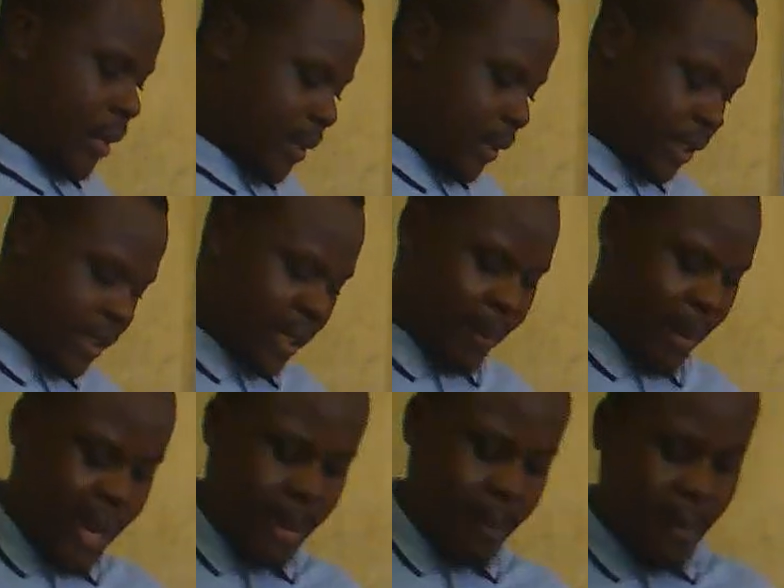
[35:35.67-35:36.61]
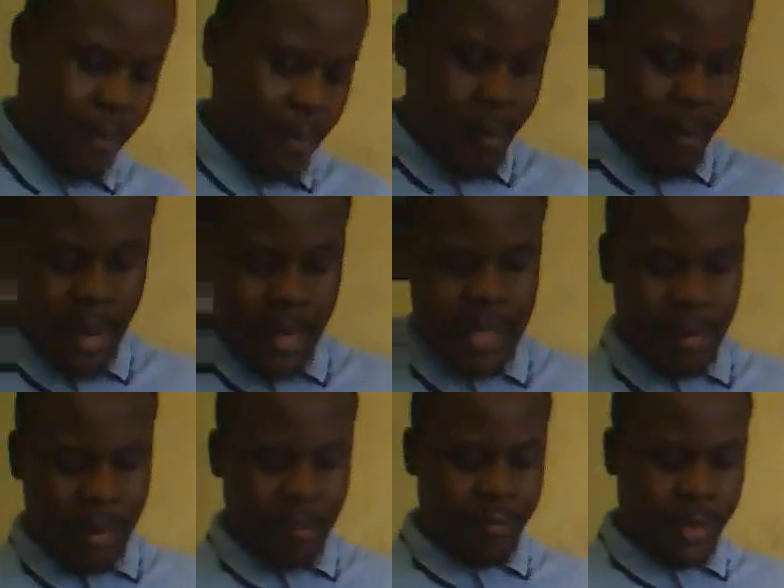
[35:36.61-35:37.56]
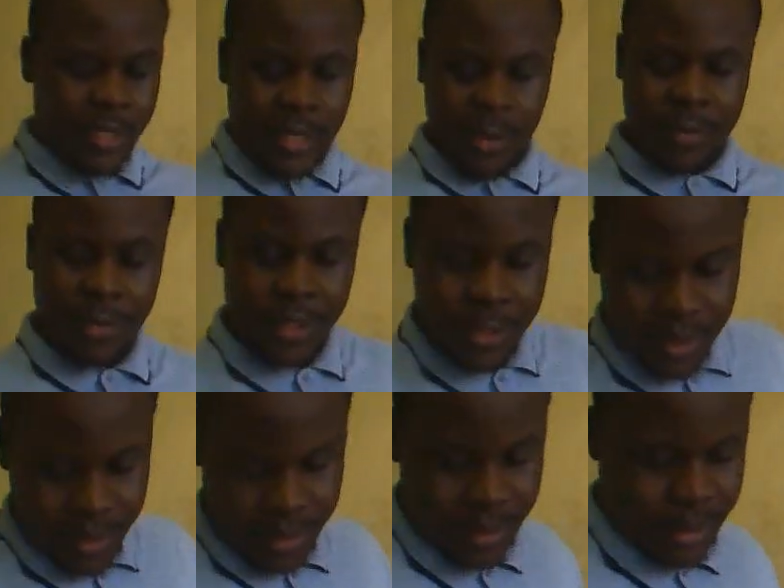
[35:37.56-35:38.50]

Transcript: determine maximum vertical distance.